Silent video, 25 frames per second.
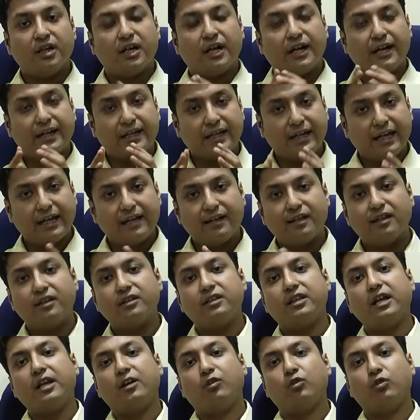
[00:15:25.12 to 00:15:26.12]
Again, a
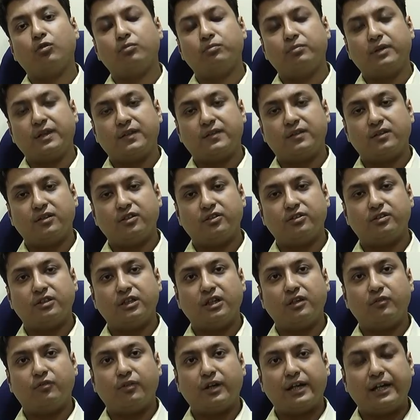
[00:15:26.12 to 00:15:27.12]
take-home message:
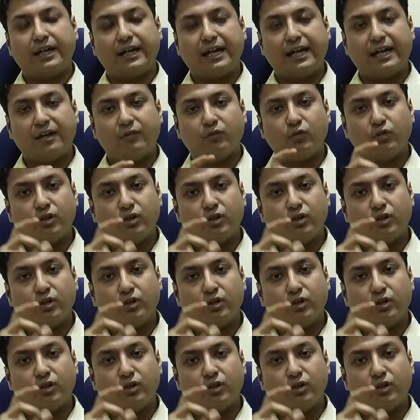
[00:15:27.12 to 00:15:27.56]
if I have